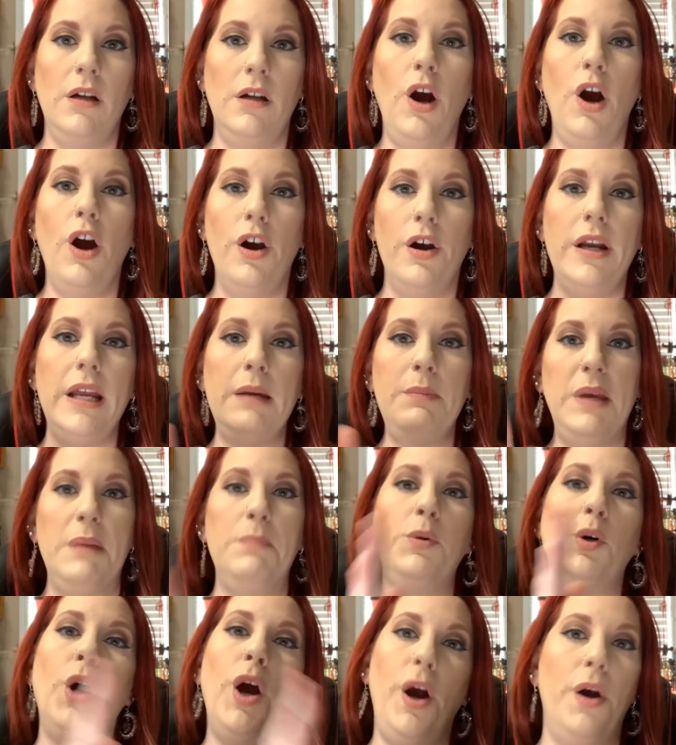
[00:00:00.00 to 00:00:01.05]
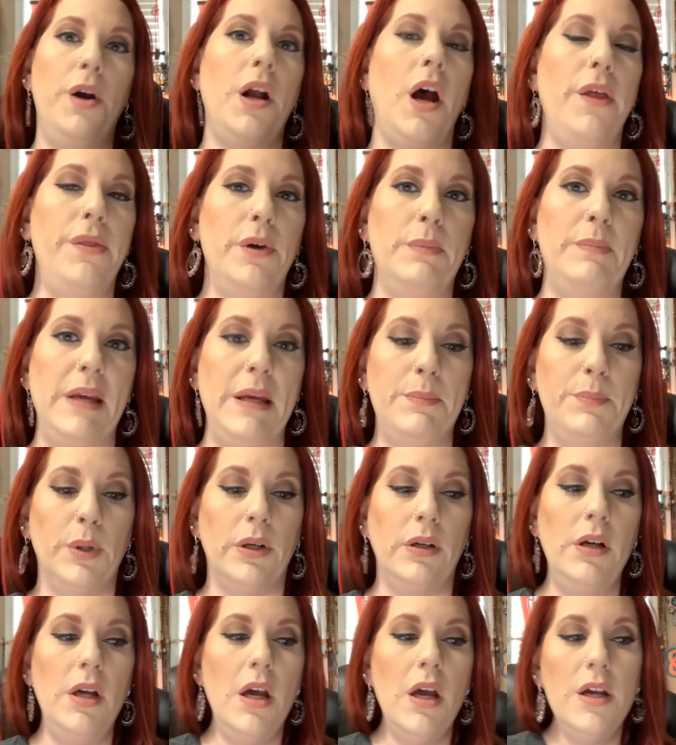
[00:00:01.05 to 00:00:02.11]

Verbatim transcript: Hurting people hurt other people.